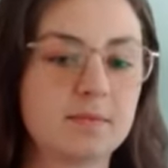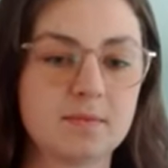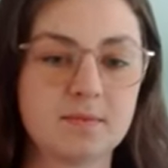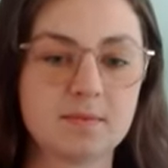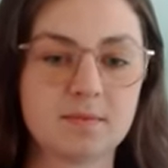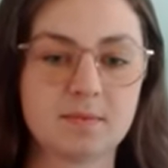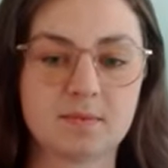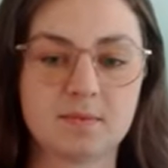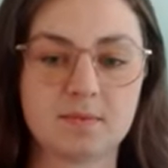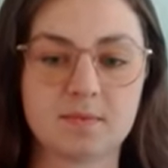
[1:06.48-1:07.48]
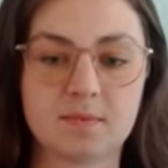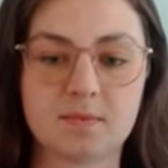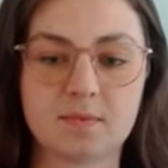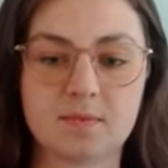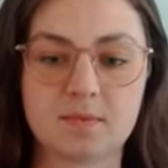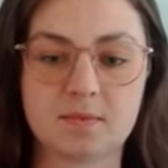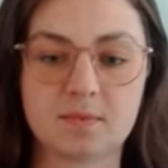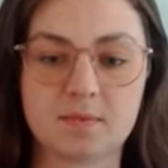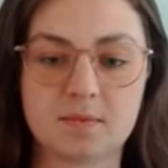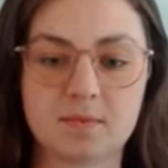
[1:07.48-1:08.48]

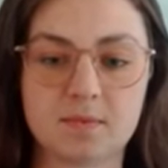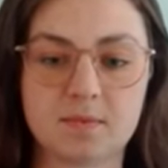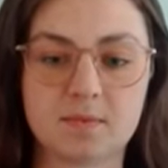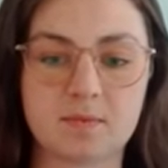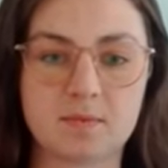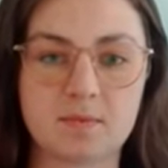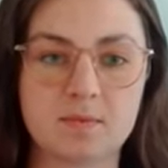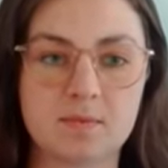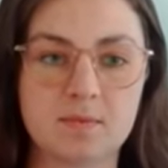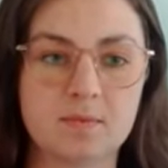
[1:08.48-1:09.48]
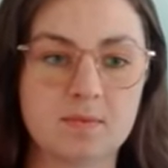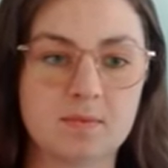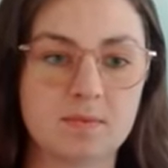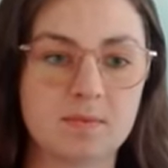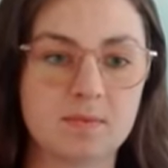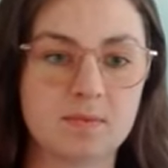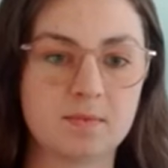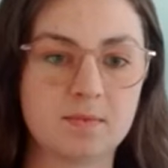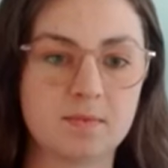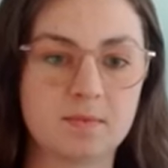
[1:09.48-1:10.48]

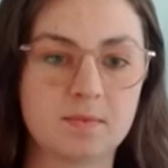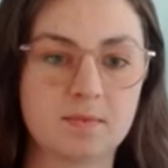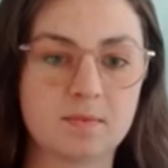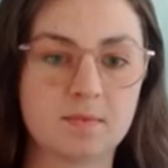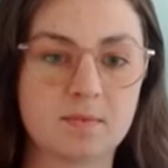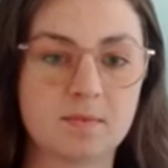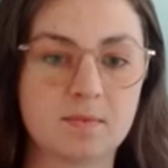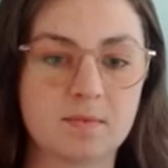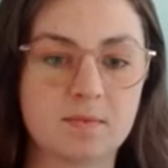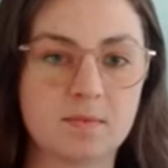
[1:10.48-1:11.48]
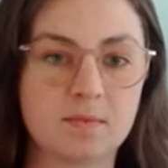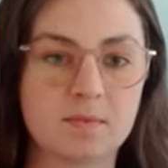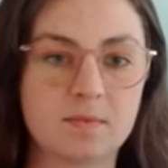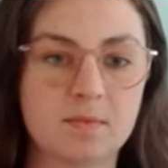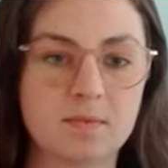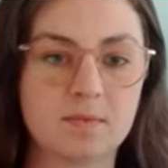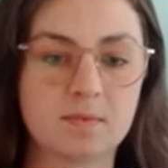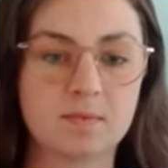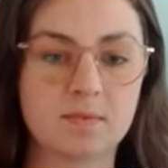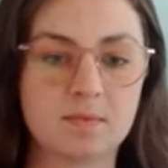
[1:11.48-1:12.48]
No words are spoken by the person on screen.